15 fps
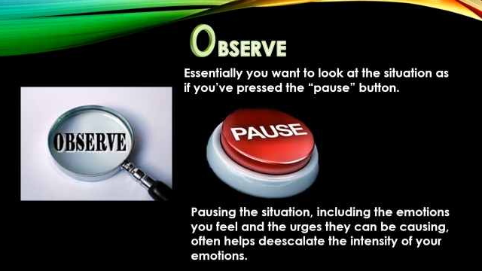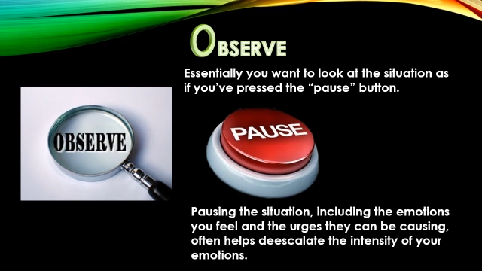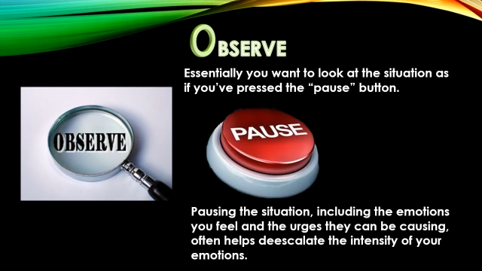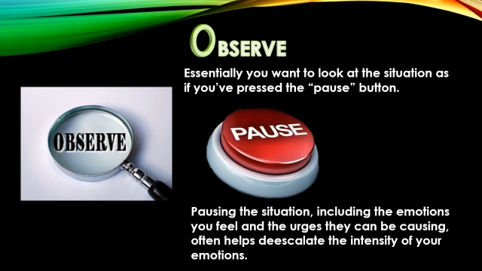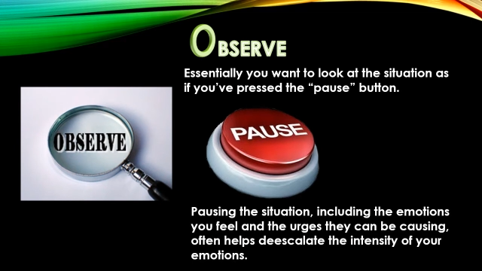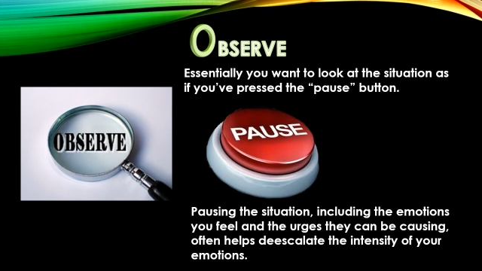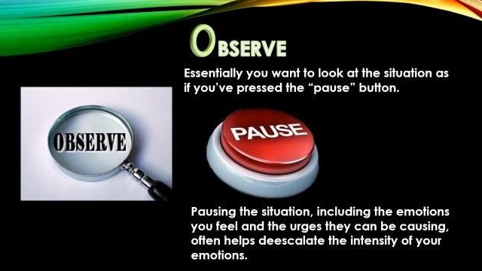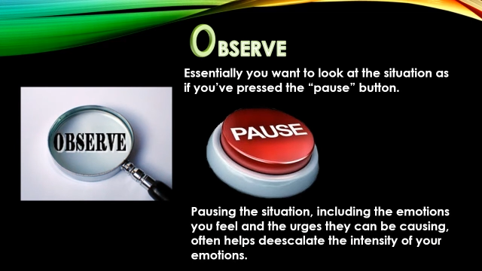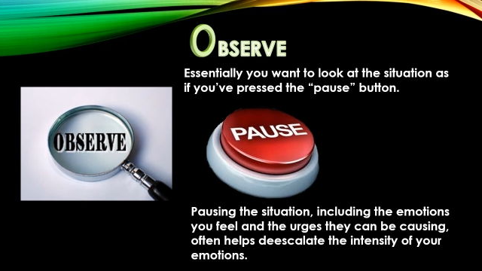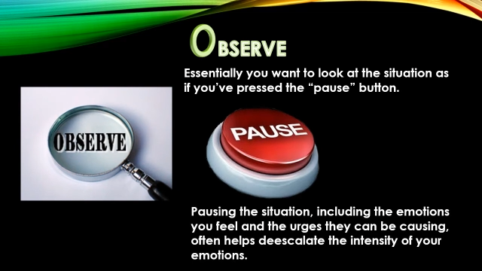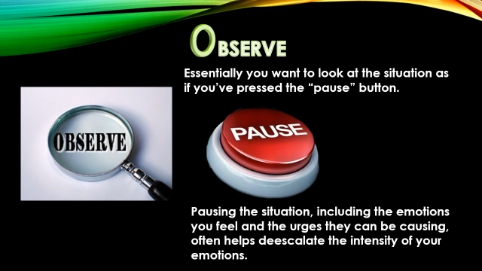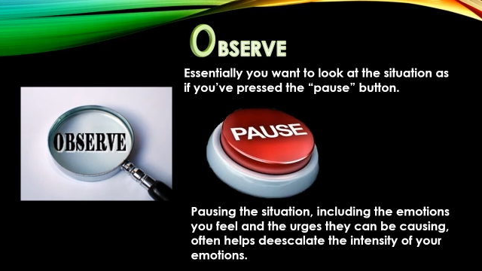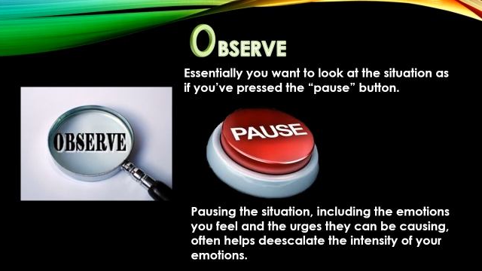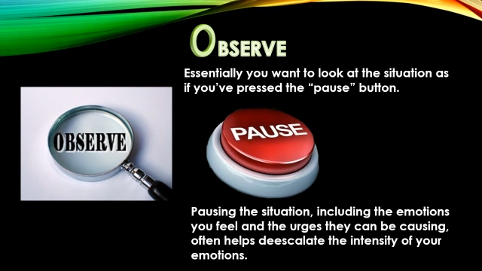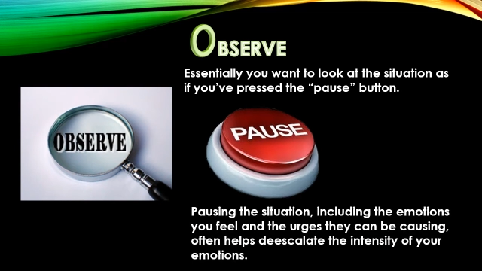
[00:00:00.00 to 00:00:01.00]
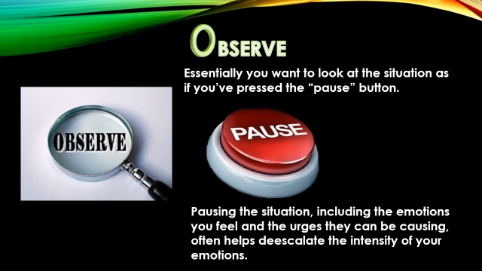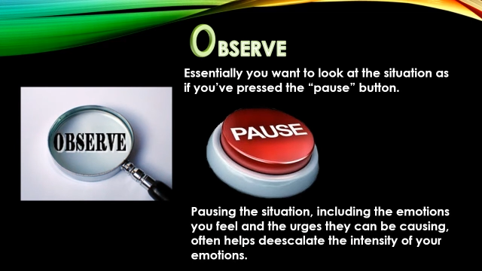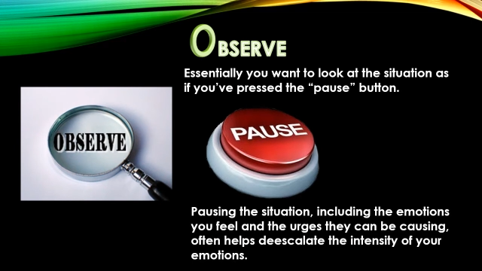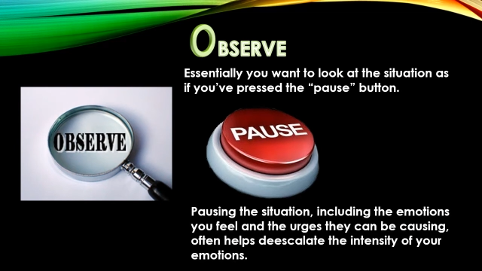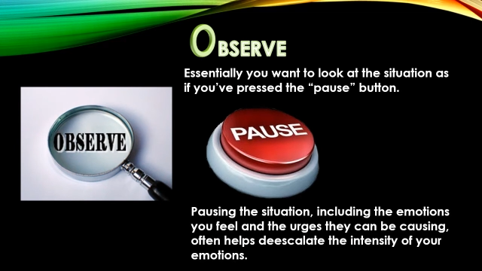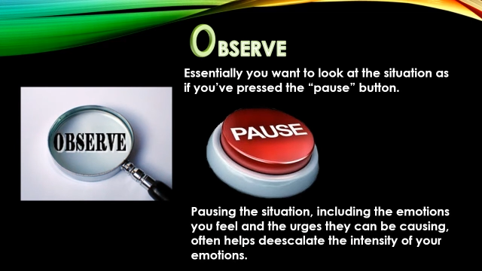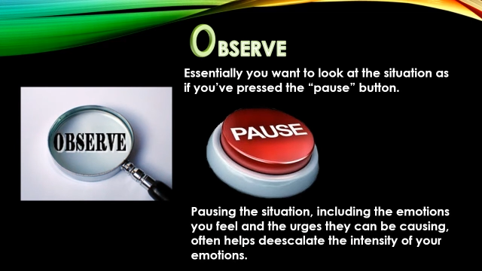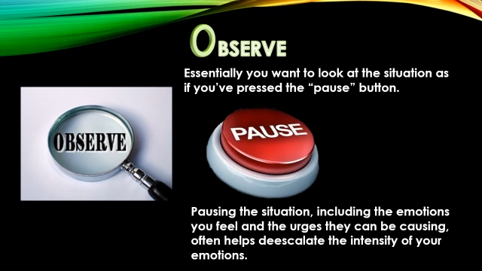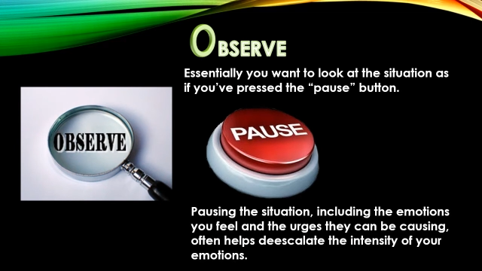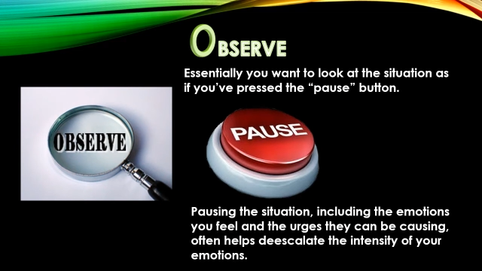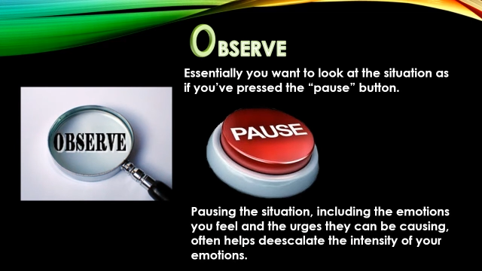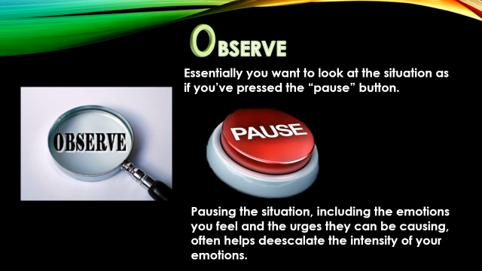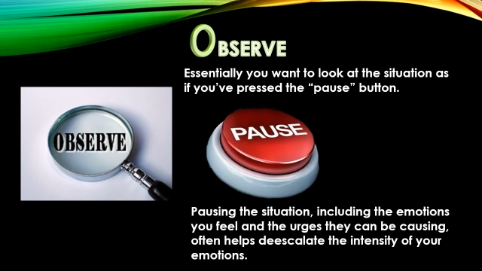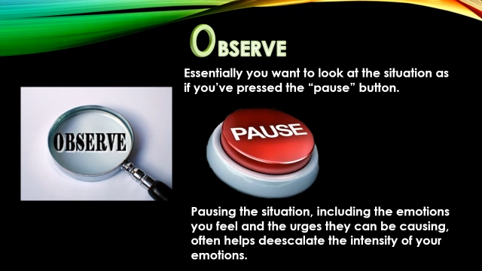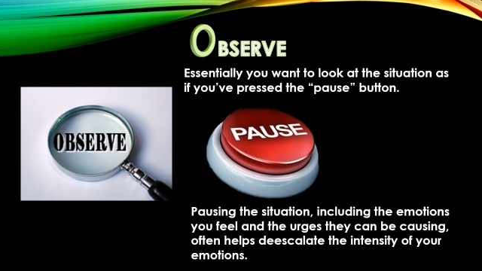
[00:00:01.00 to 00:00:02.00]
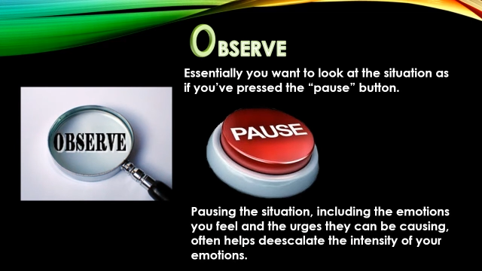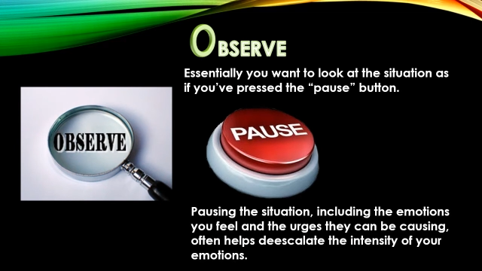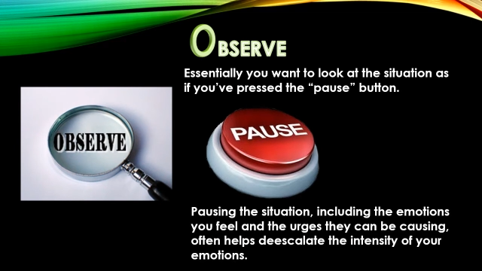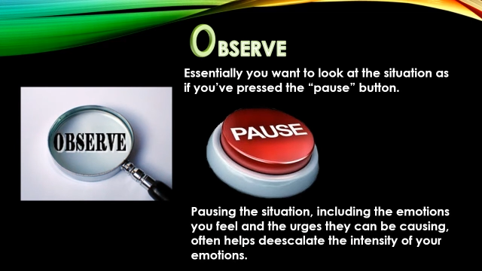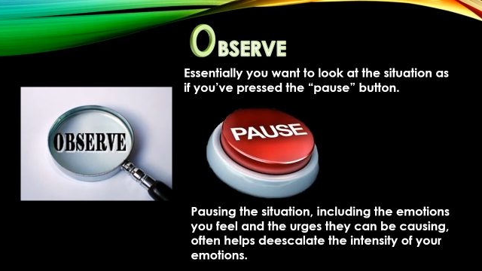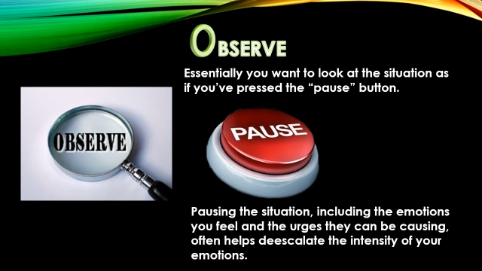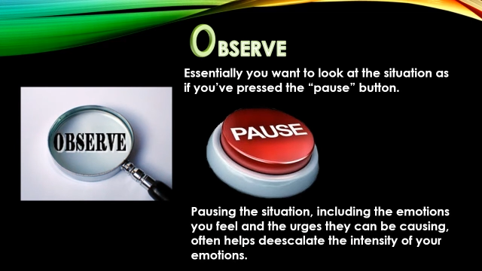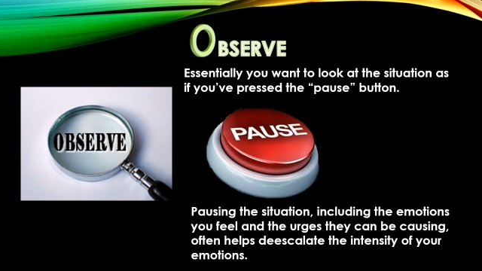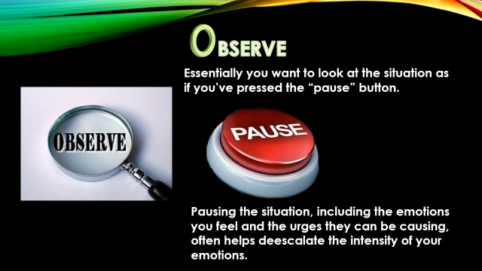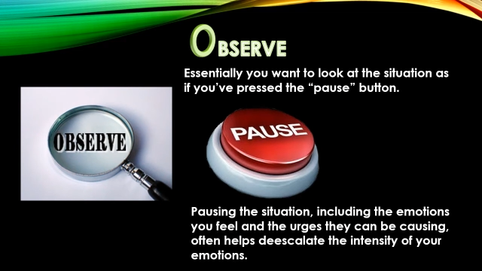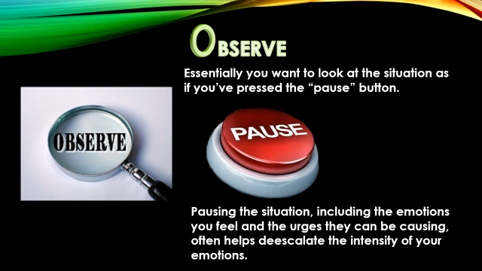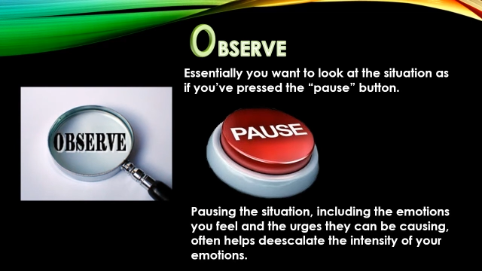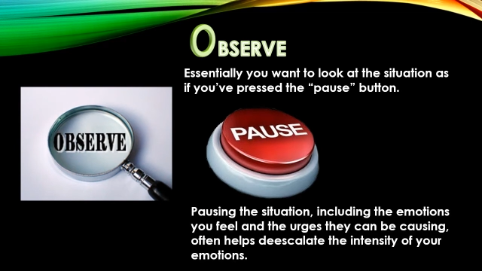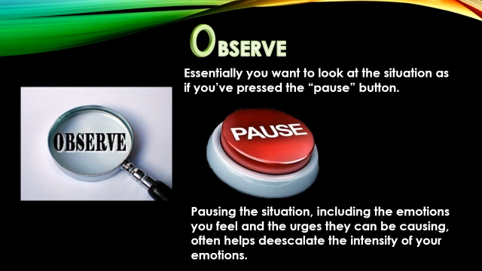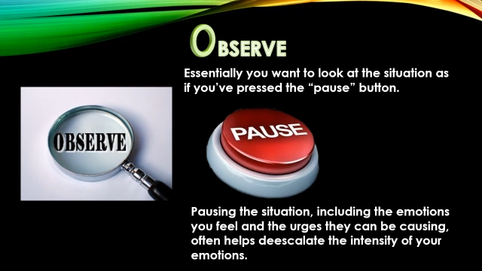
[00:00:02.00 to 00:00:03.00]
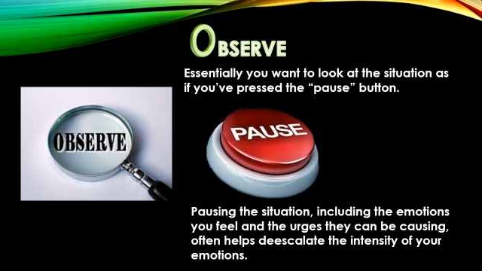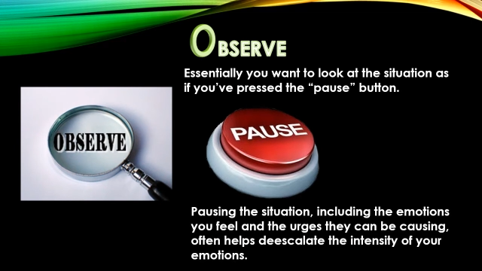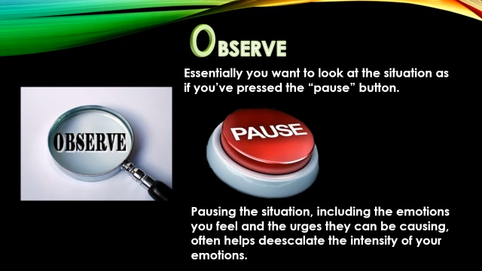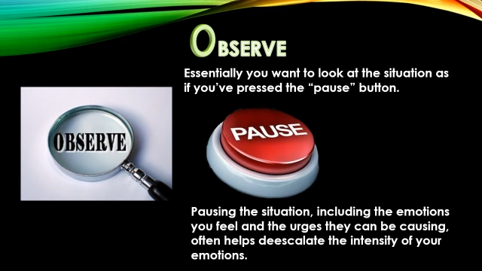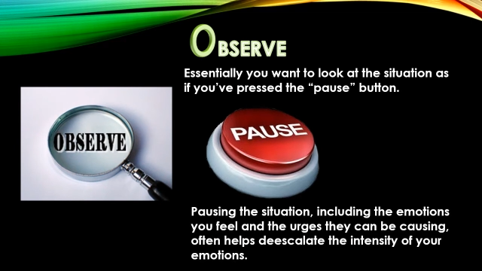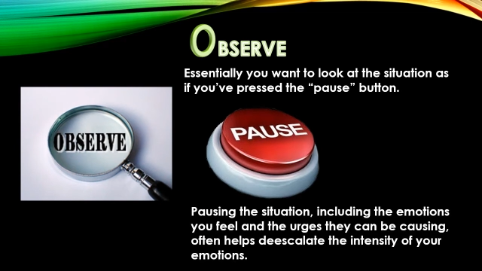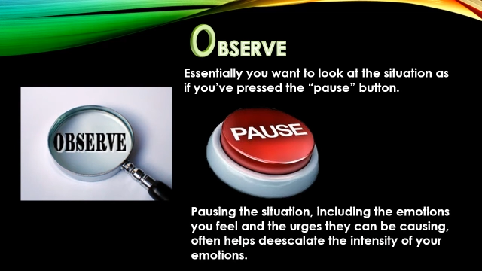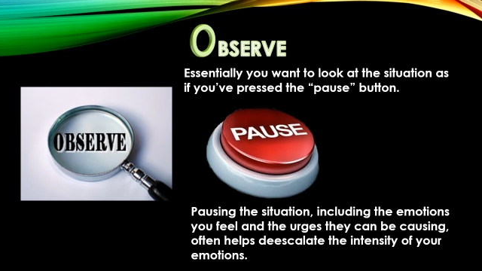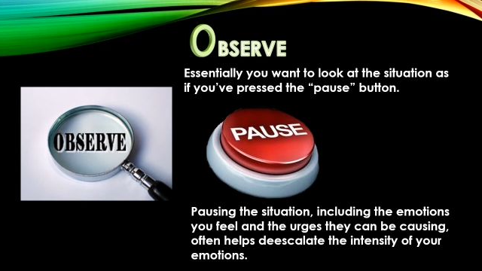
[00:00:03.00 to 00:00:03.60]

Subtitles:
Nobody's mouth can be seen.